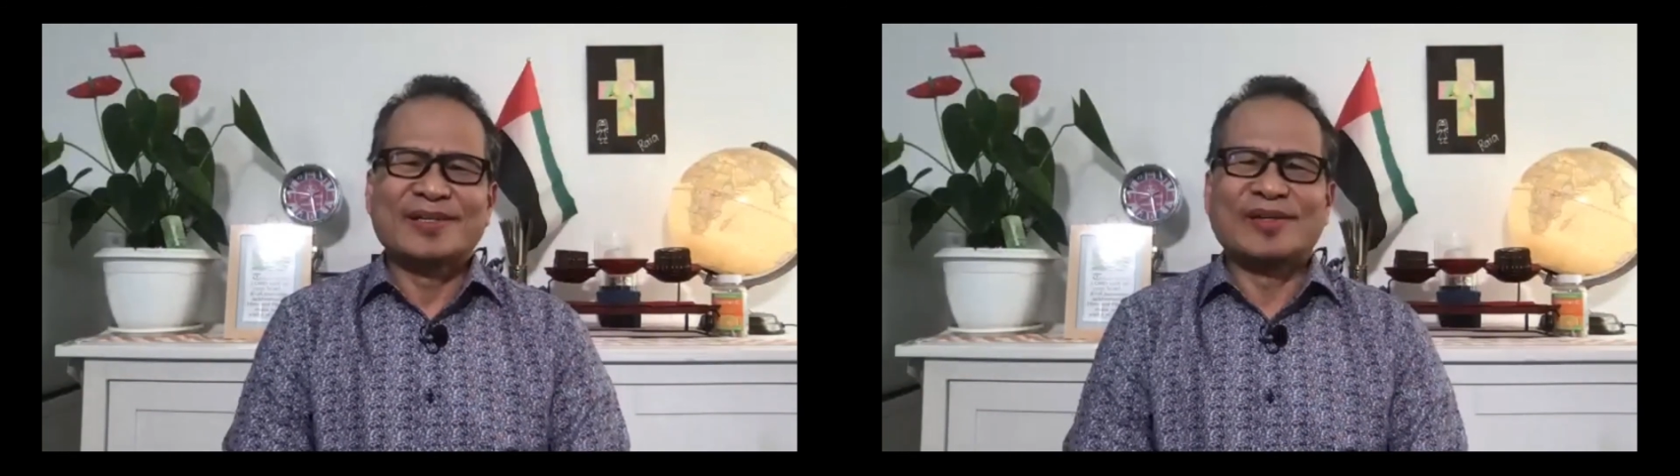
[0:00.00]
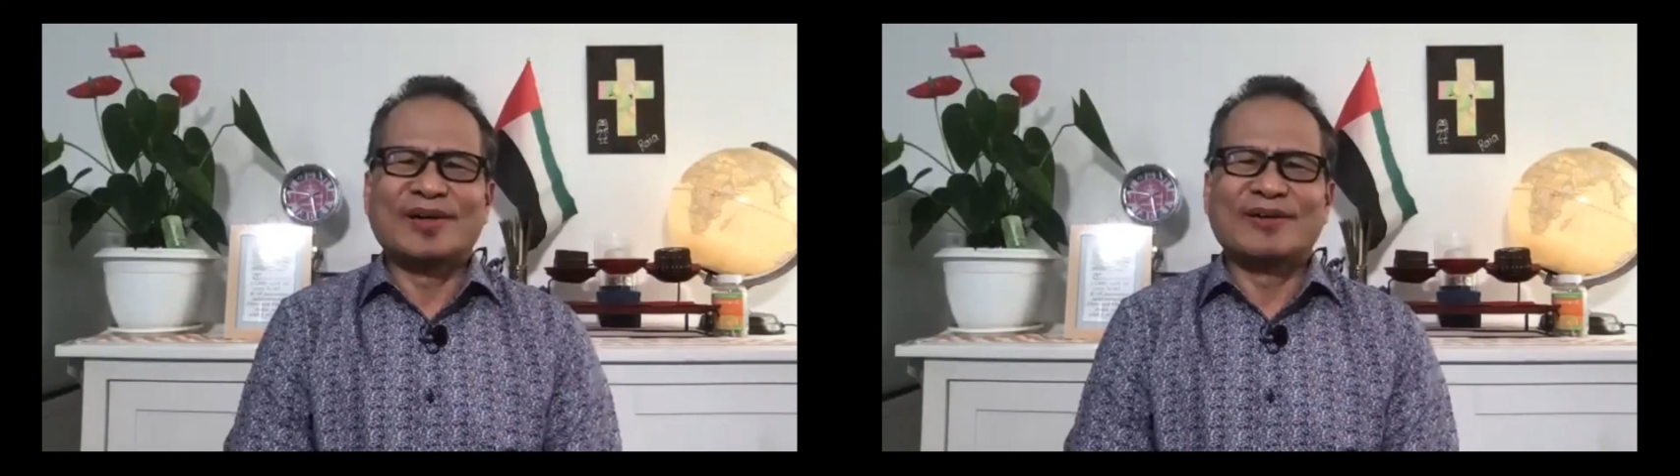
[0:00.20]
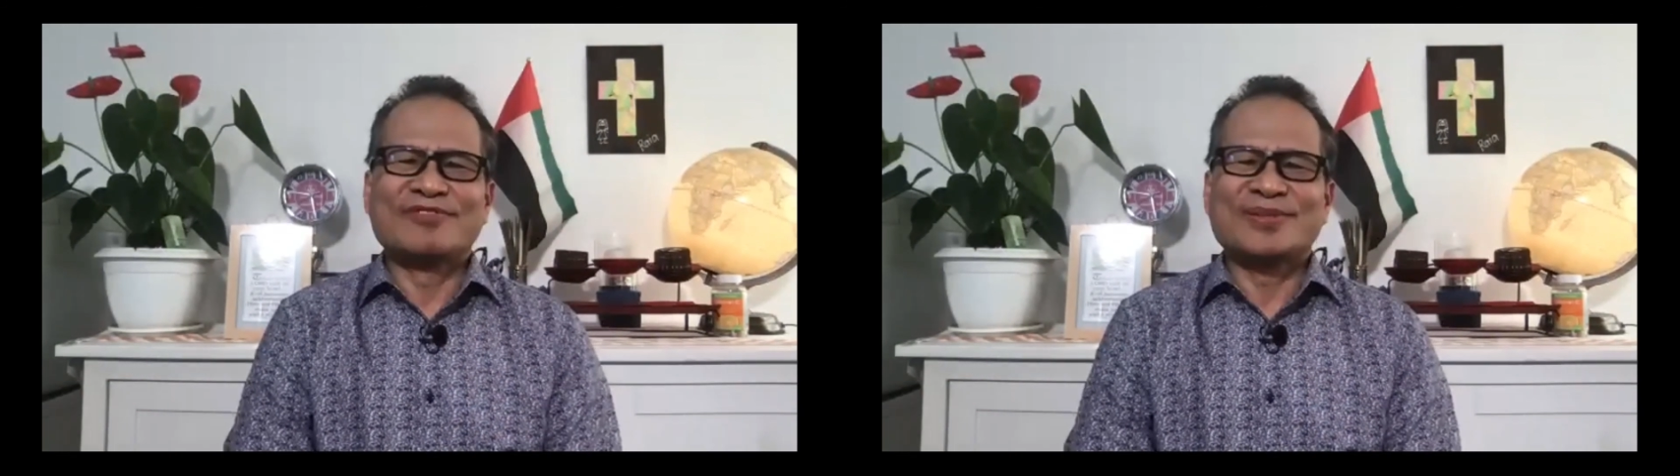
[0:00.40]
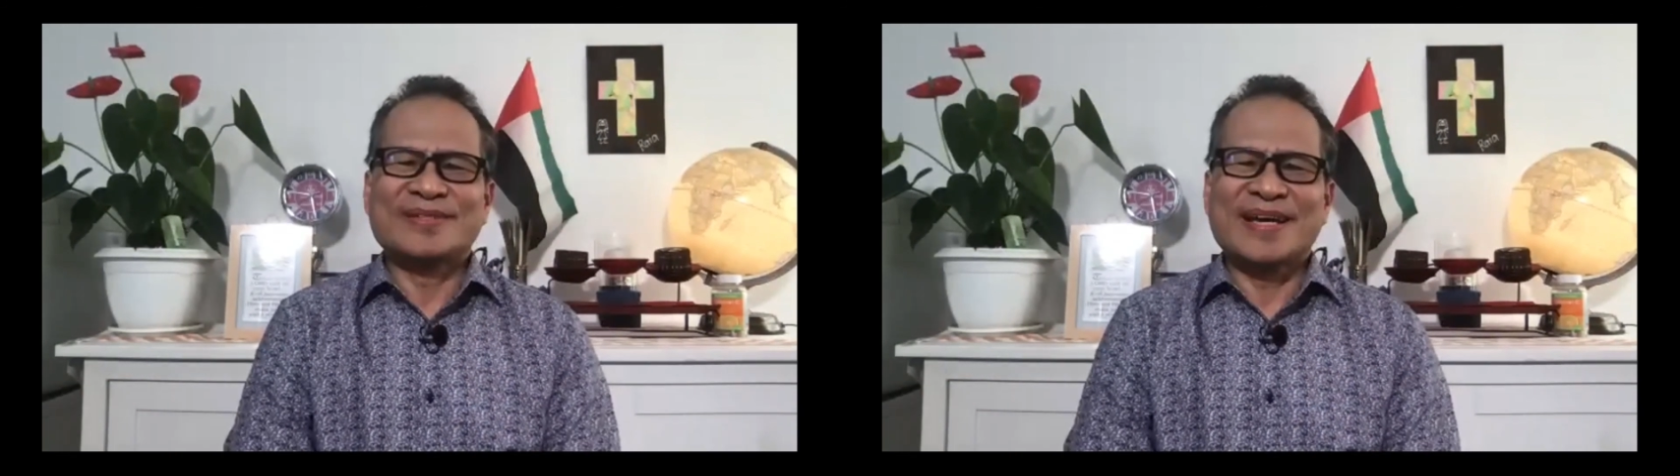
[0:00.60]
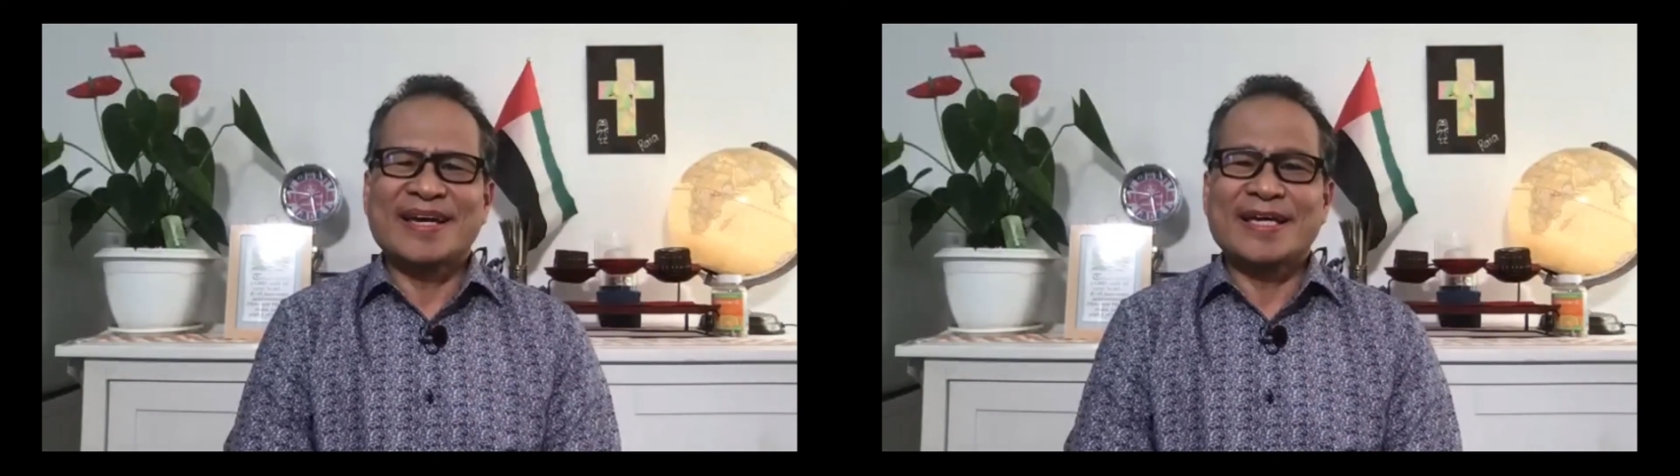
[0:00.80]
of
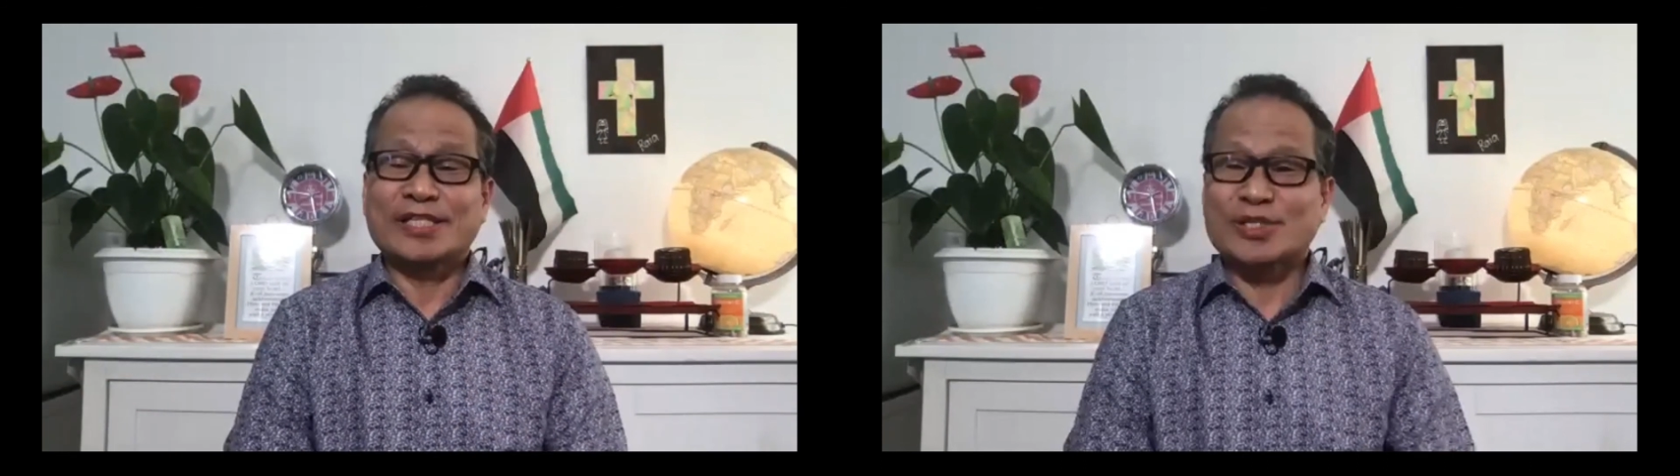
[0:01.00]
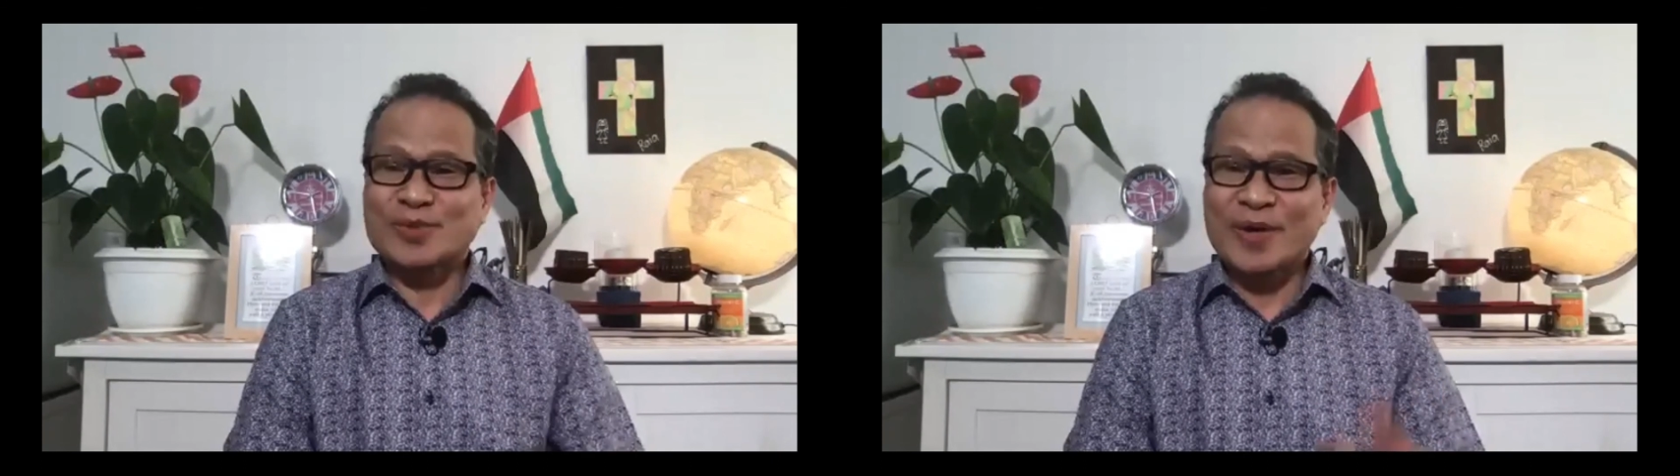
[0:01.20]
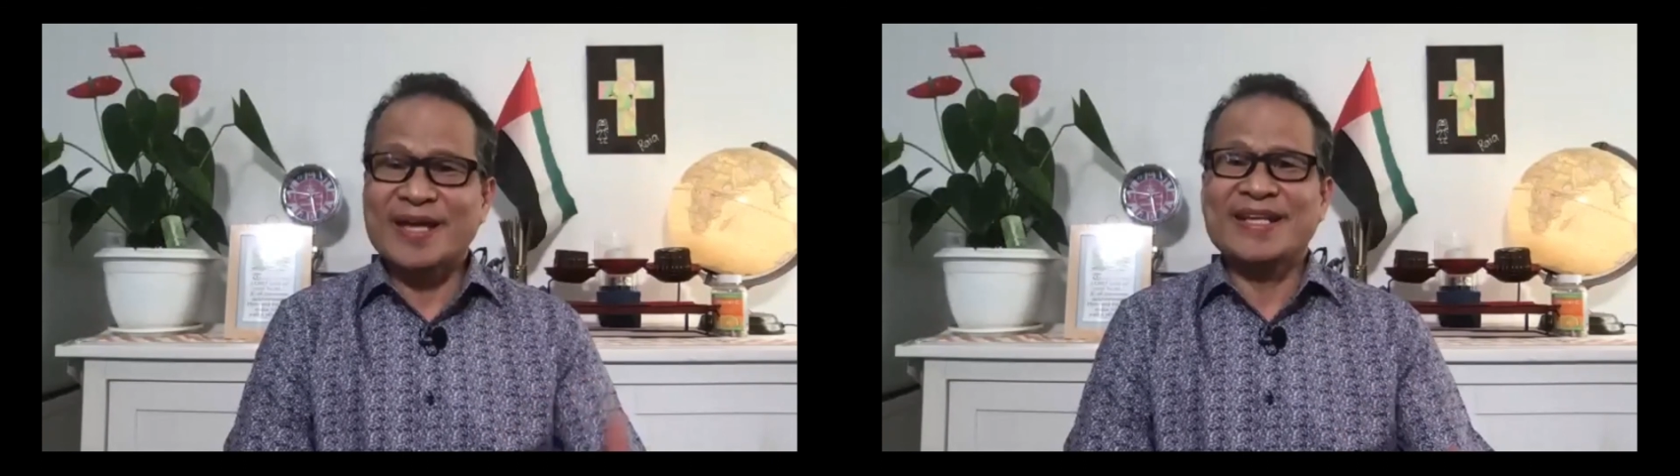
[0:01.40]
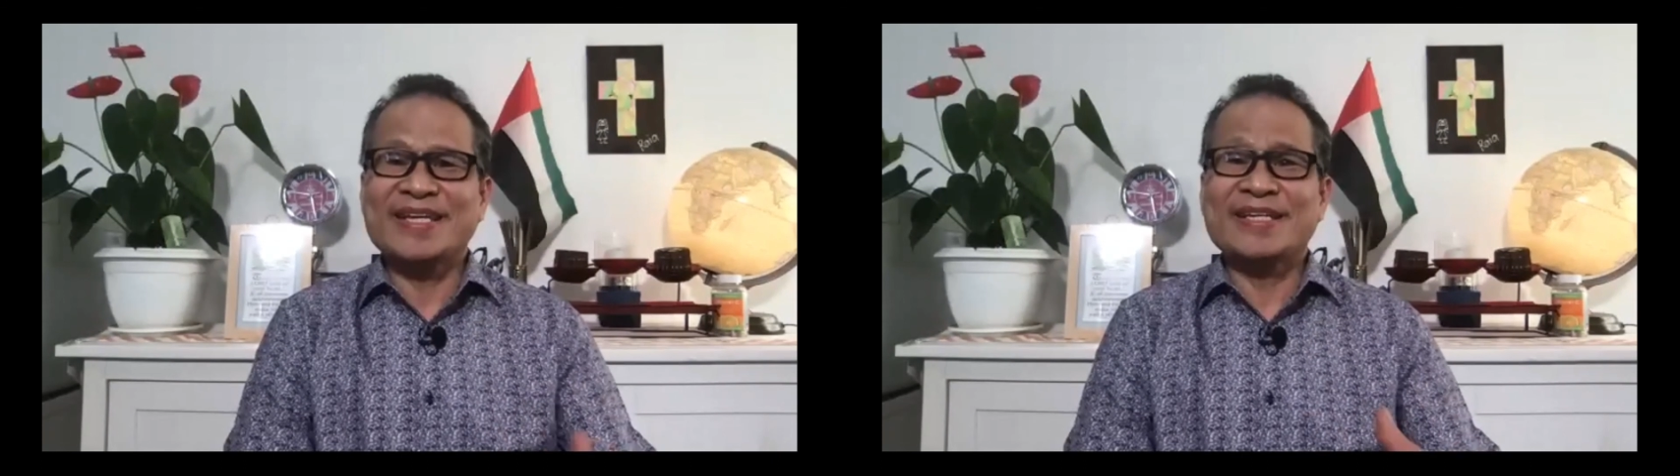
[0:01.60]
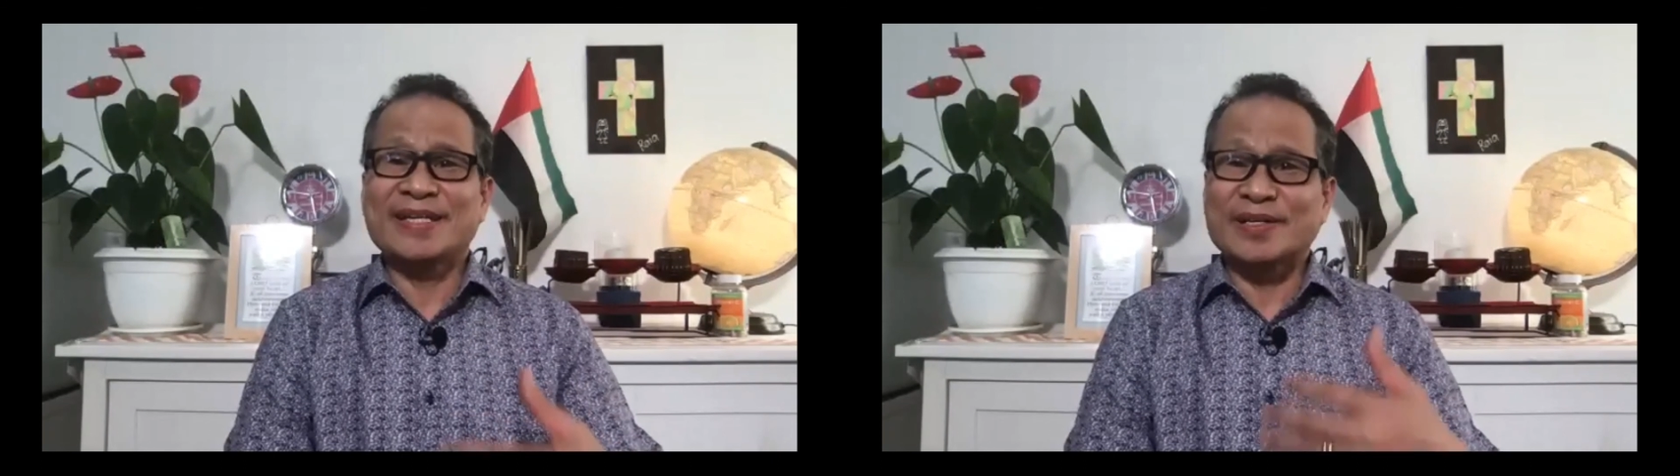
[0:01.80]
today training,